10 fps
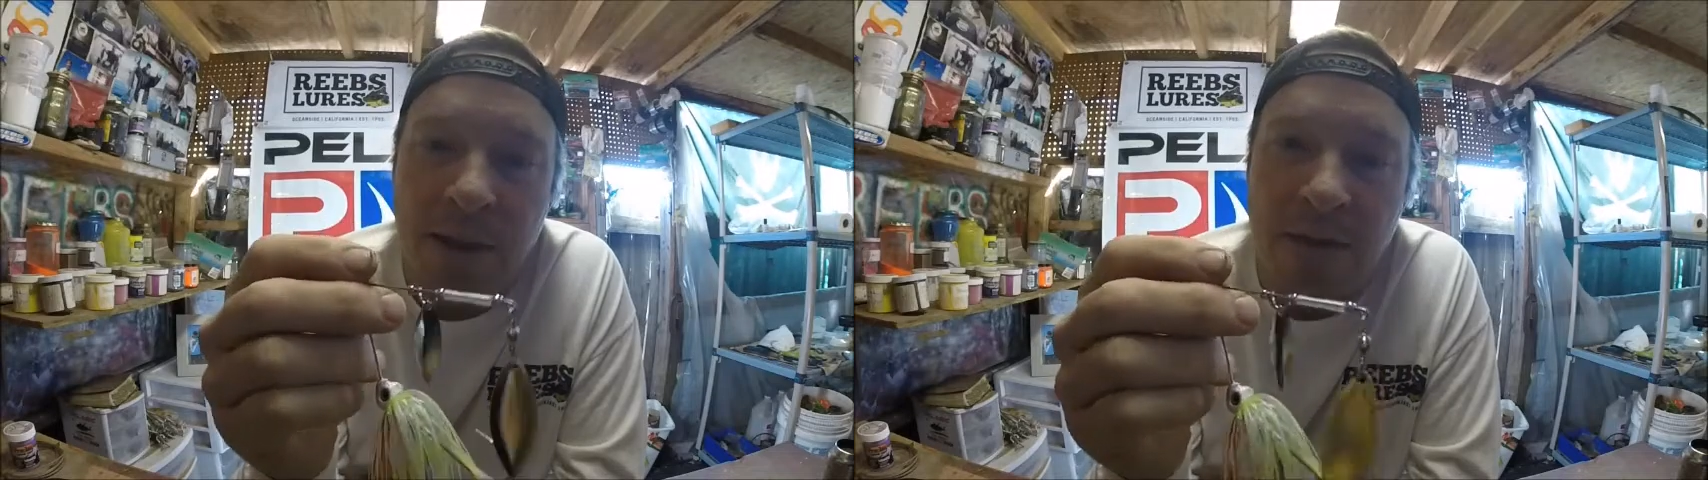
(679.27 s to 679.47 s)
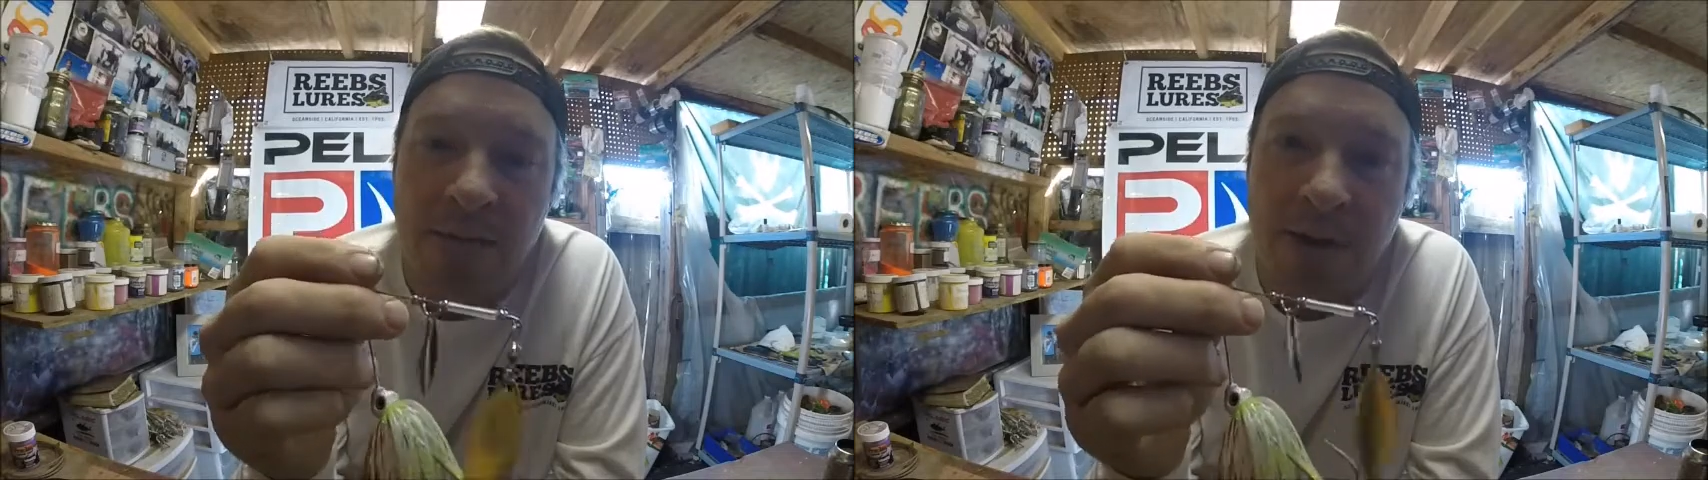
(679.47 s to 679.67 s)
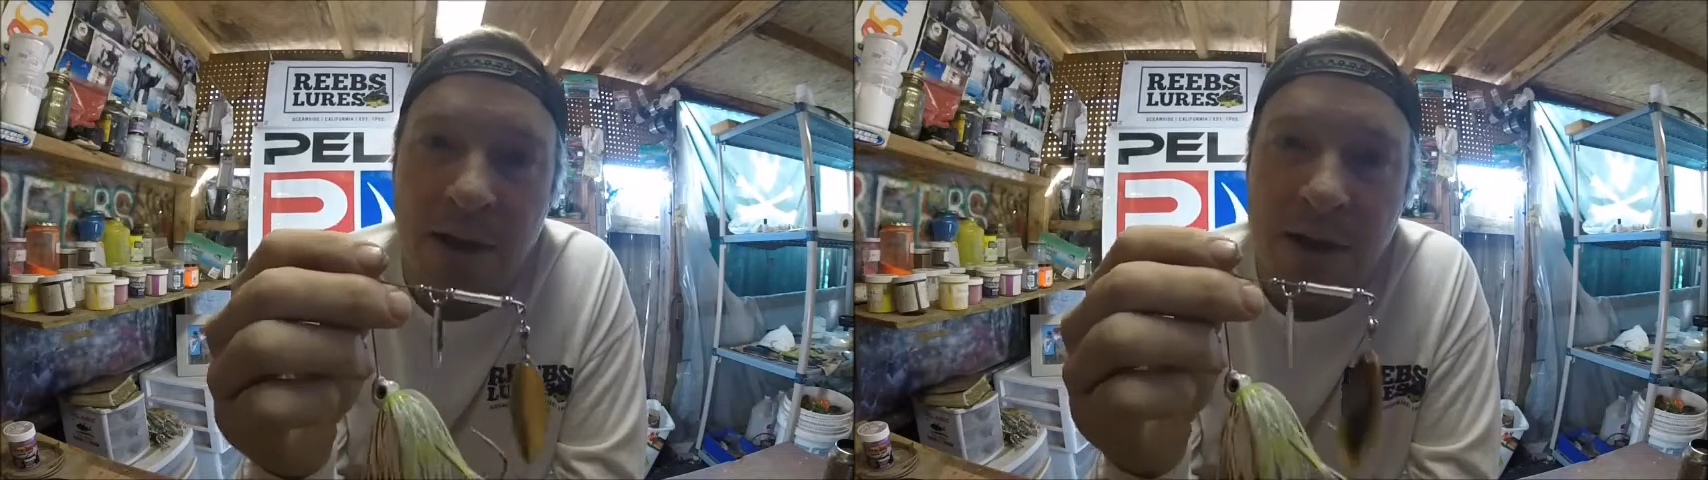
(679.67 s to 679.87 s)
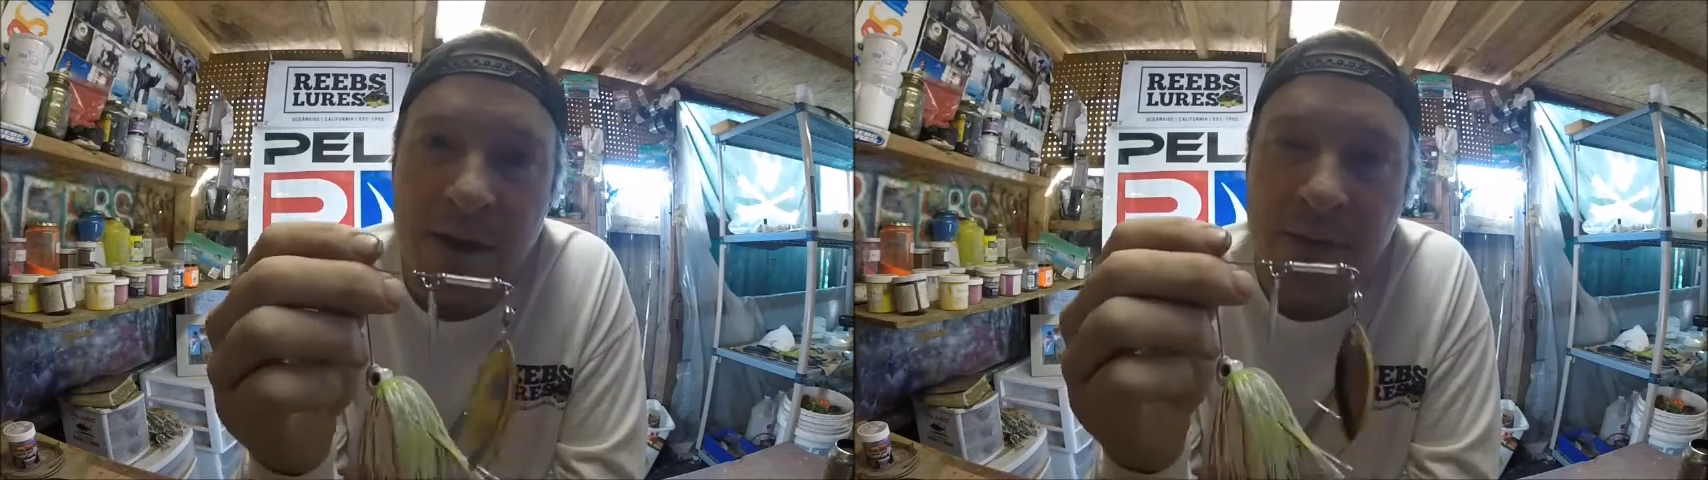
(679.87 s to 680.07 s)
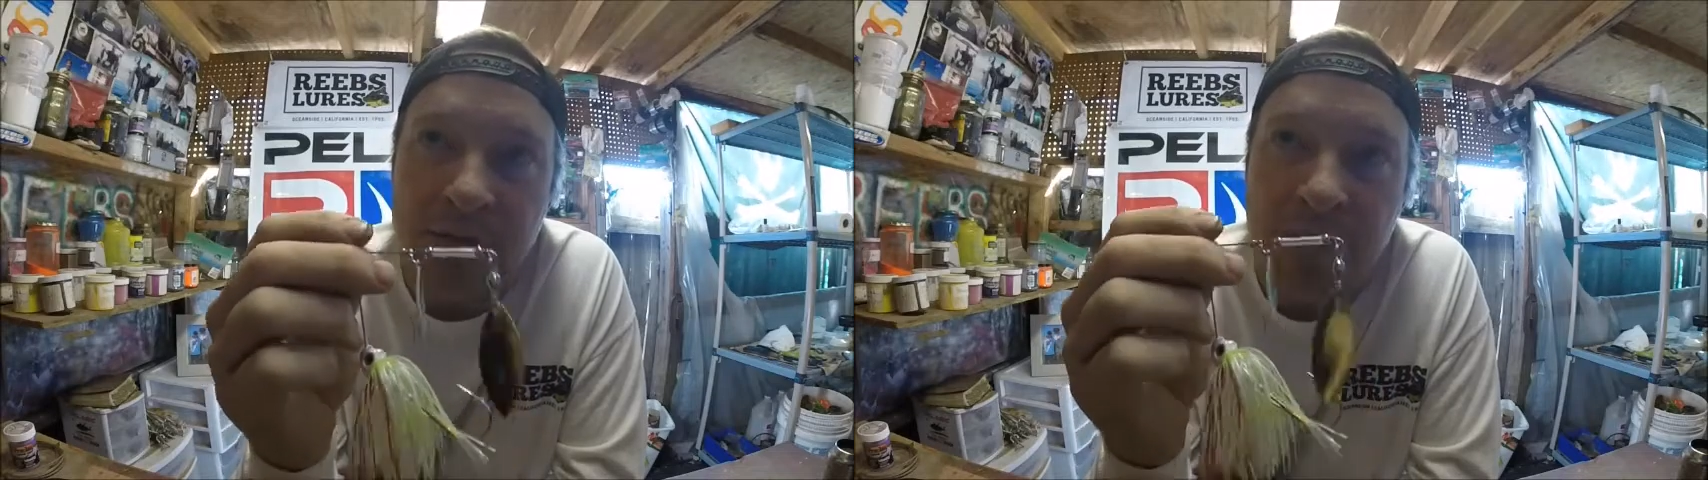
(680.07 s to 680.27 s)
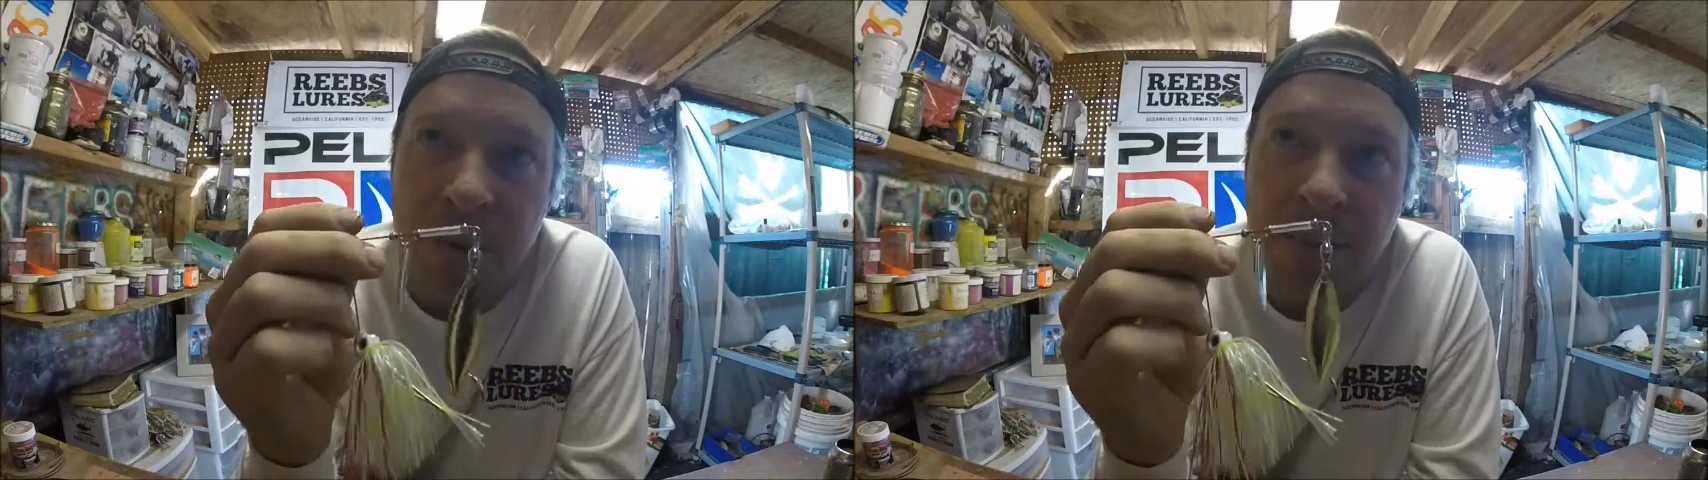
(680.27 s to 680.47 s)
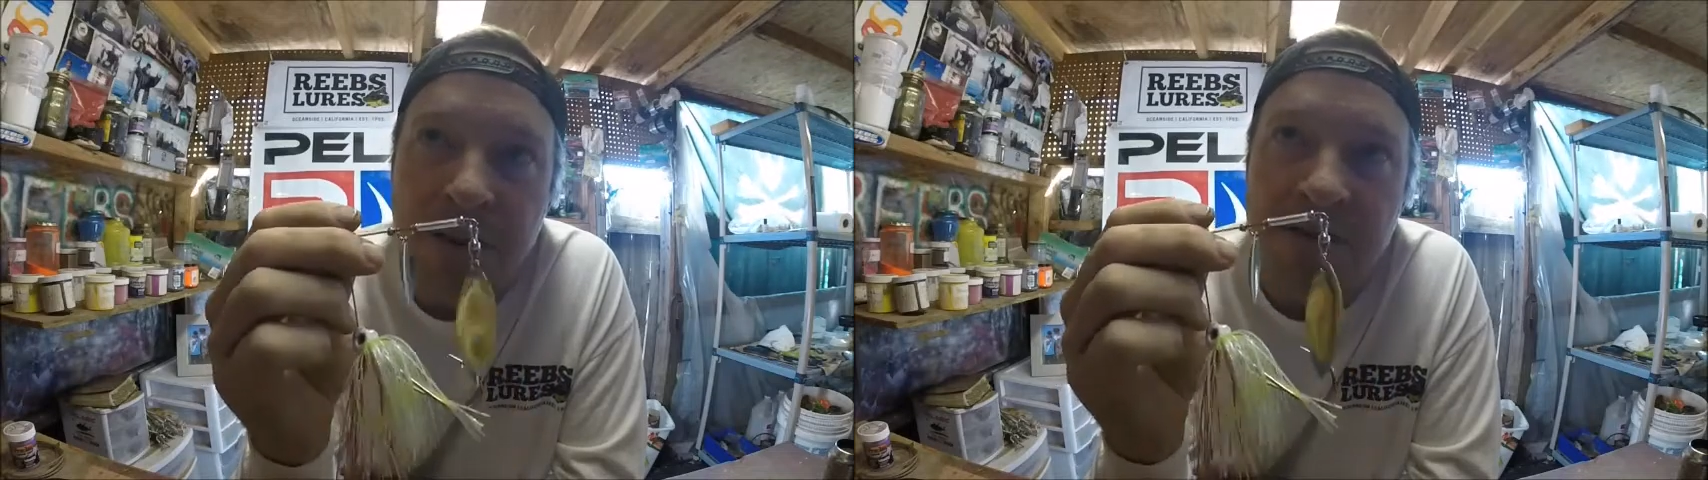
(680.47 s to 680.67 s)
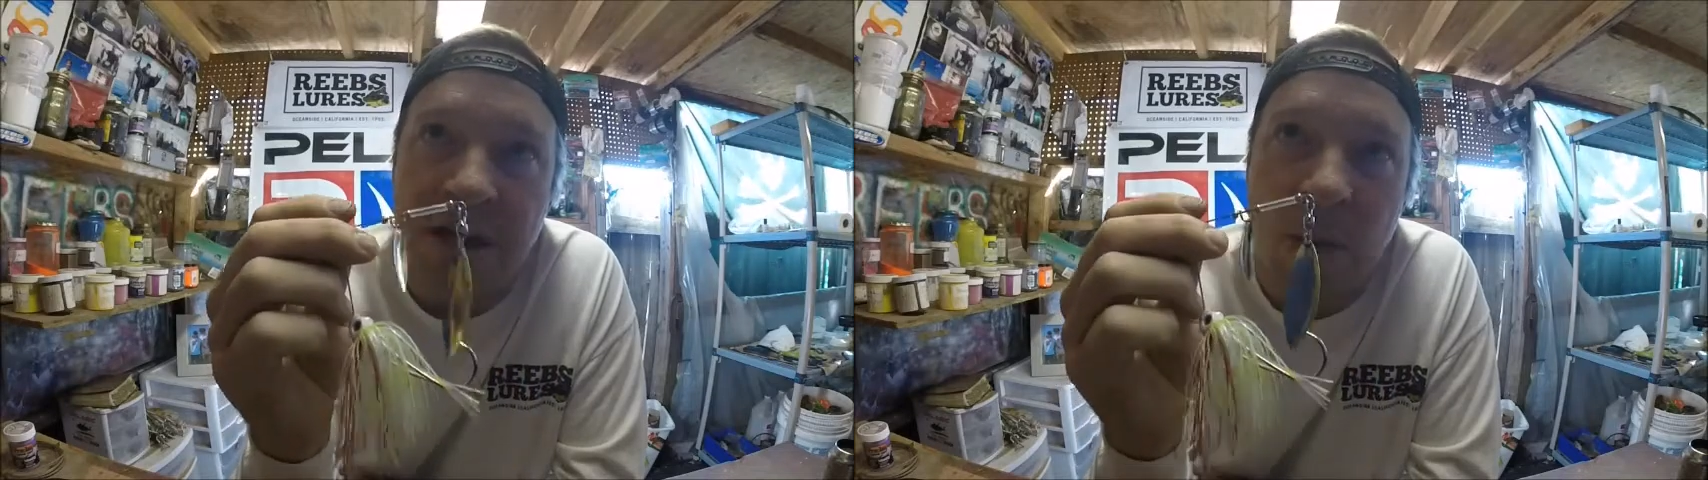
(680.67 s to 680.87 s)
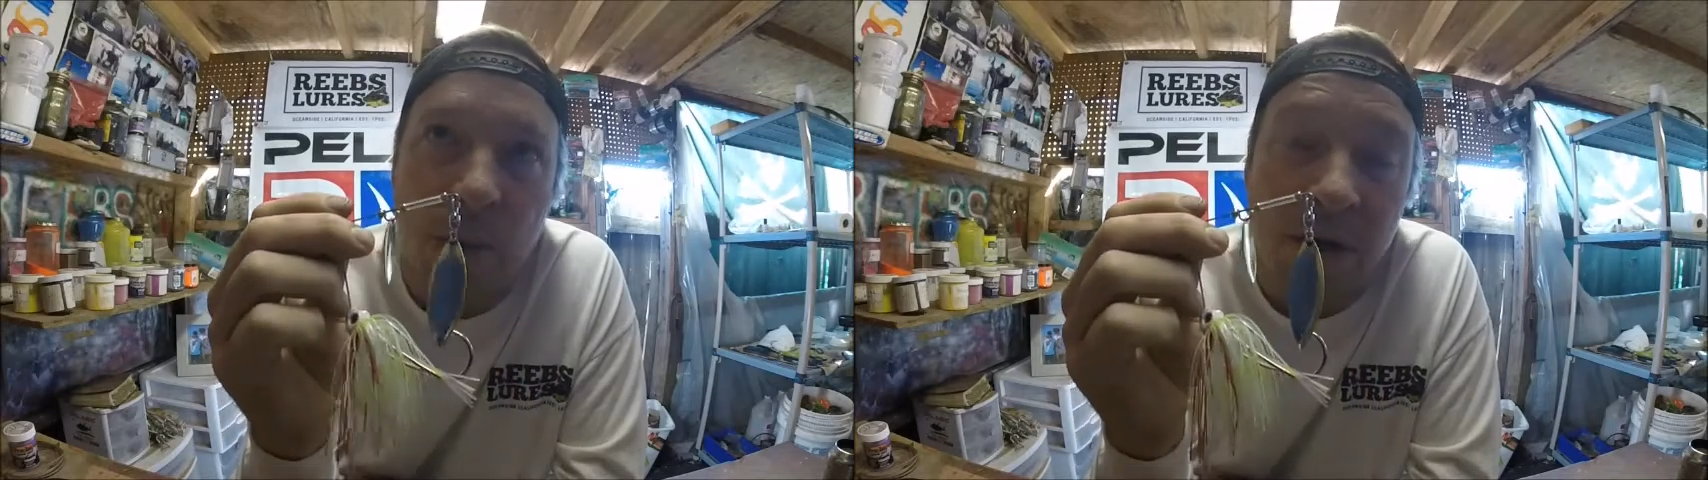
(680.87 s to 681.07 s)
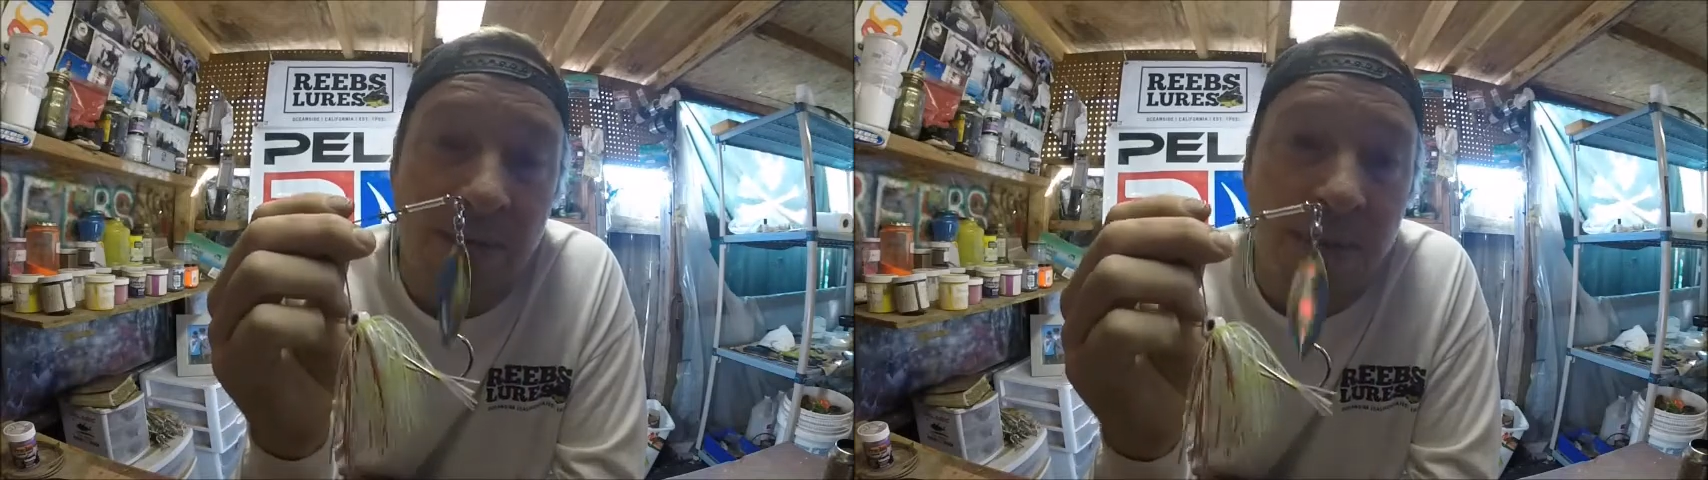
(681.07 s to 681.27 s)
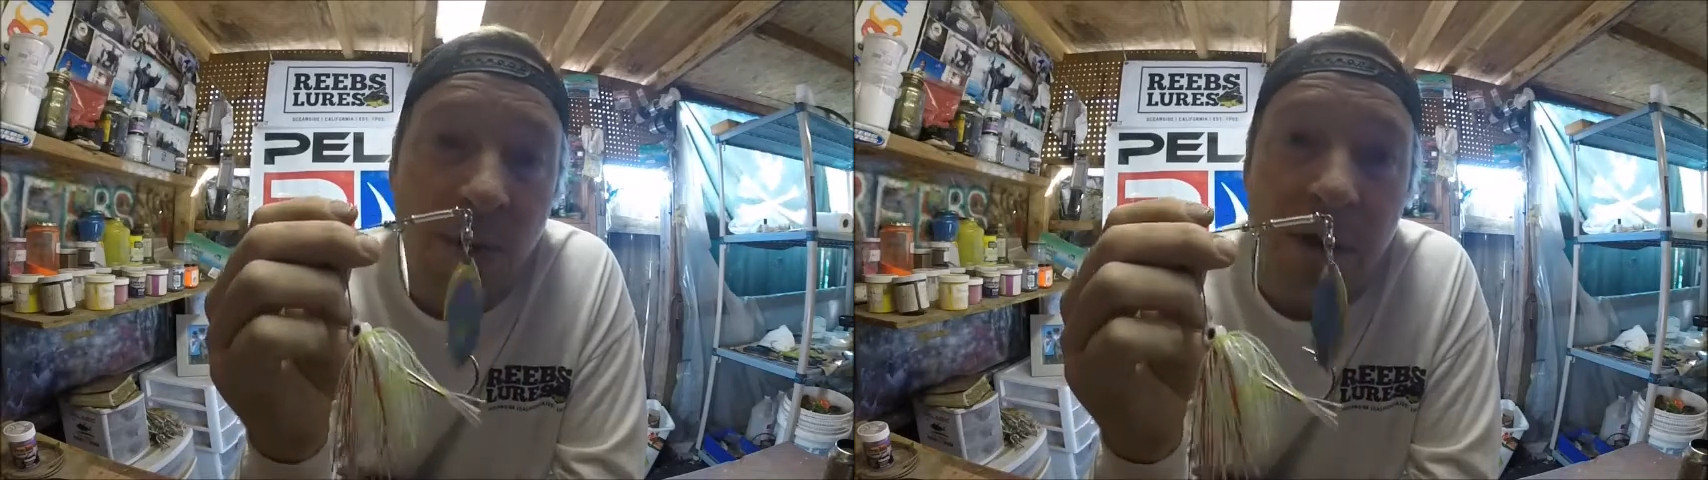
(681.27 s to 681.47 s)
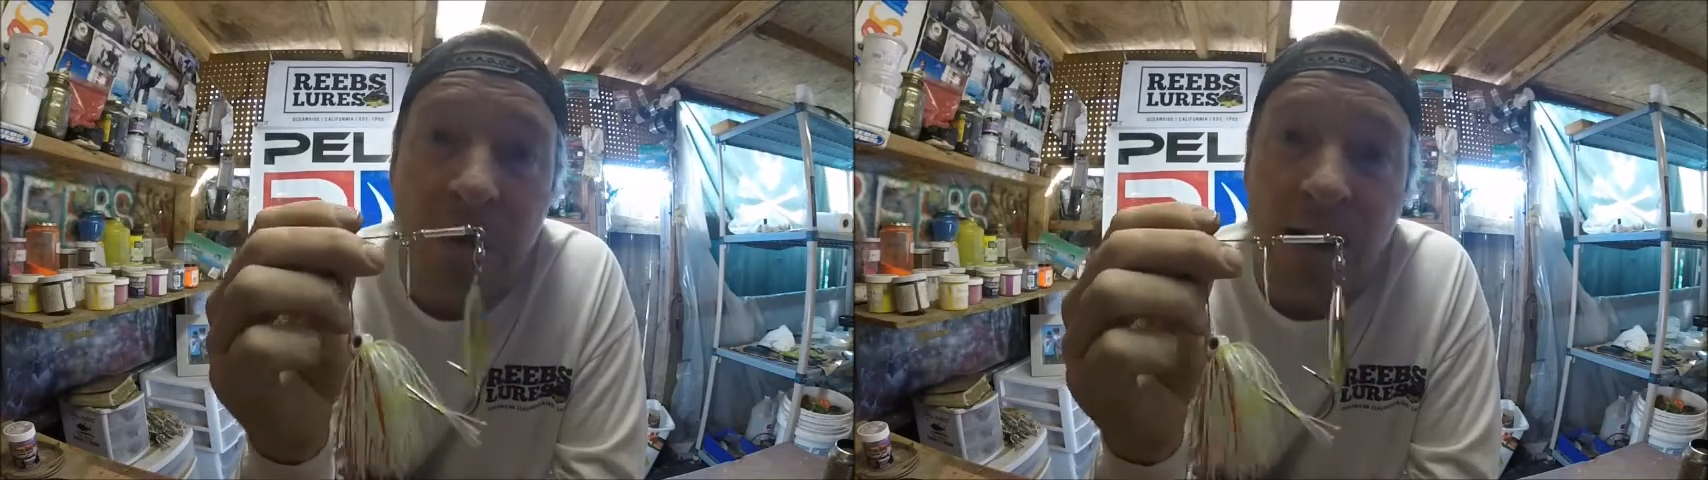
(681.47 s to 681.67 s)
If a swim bait's not working for you,